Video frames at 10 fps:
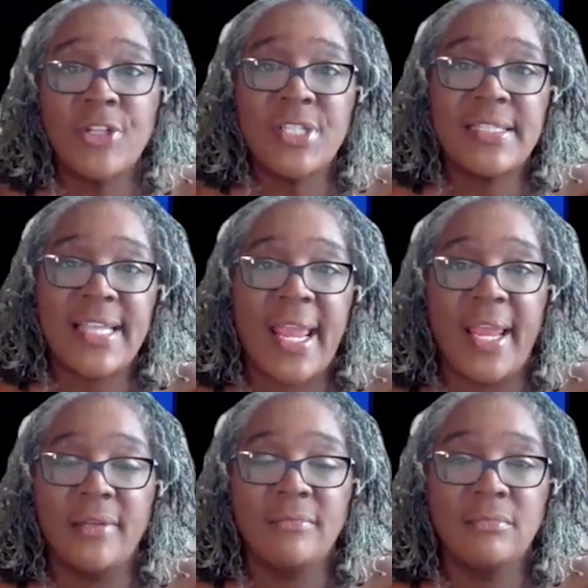versus
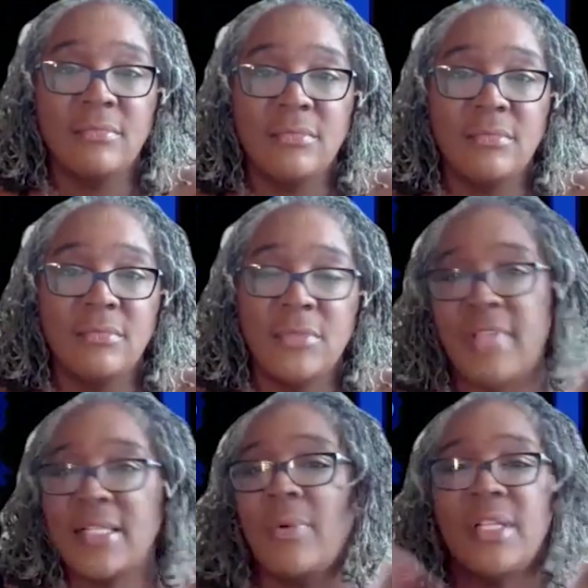saying,
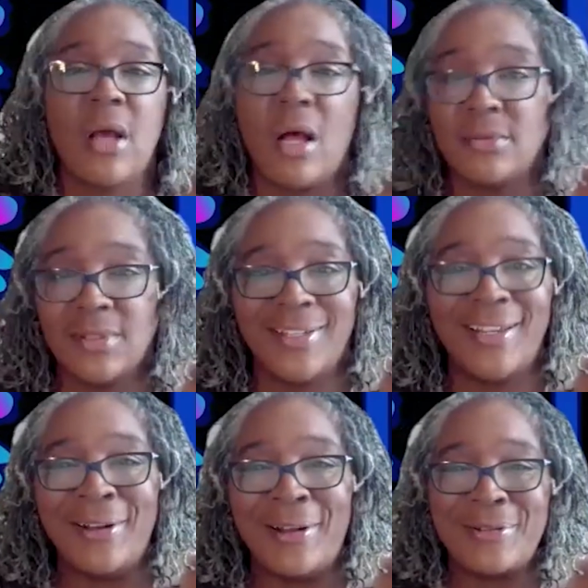nope, that's not what it's
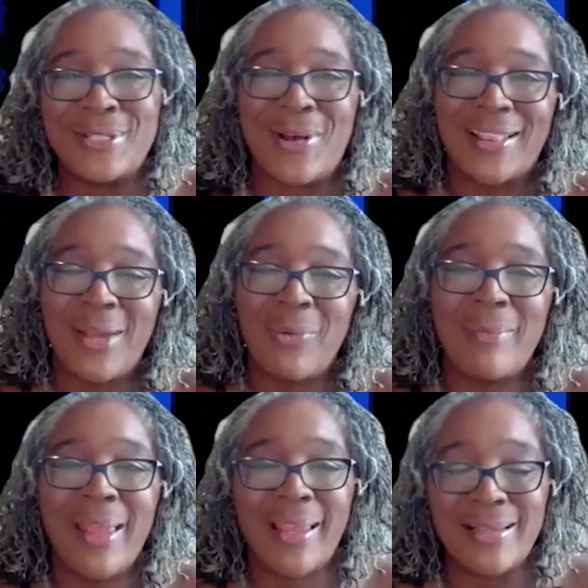called. So
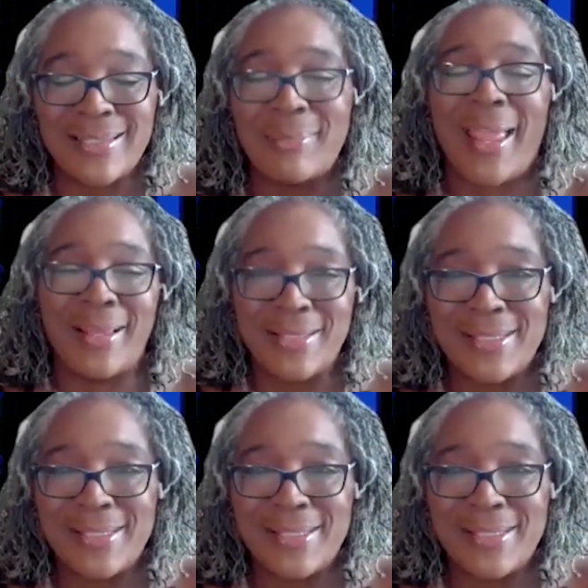I think we're making some